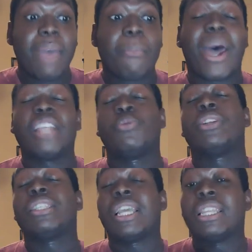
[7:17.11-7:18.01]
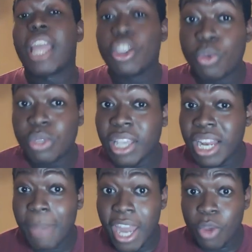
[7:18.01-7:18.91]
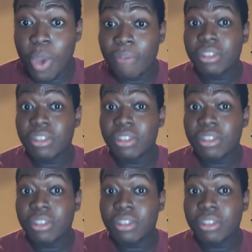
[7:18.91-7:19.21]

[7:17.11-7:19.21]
But I just wanted to say thank you to anybody who ever